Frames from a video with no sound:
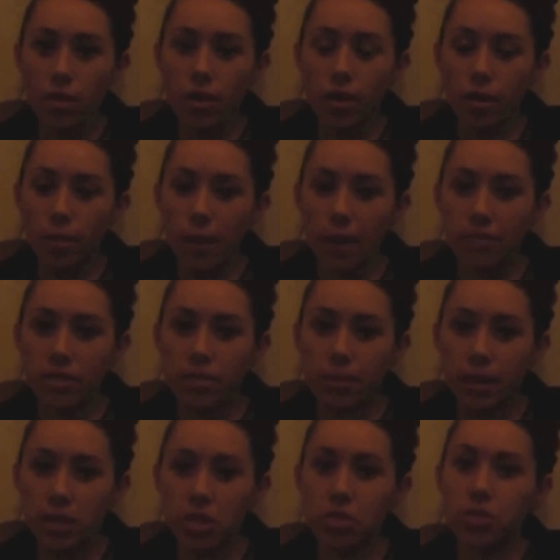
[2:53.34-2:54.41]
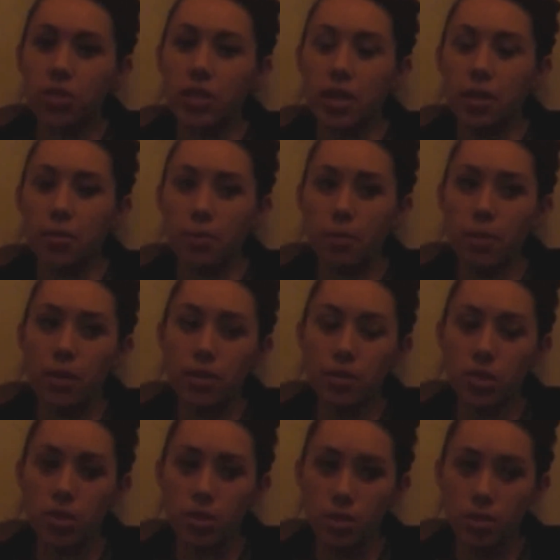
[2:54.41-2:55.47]
After my junior year, we went
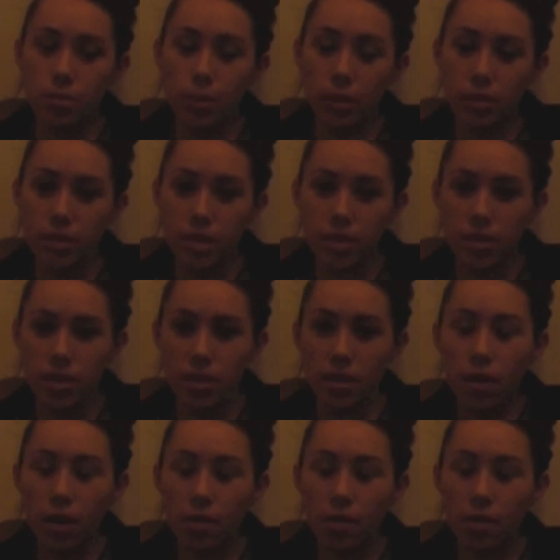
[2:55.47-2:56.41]
into spring season.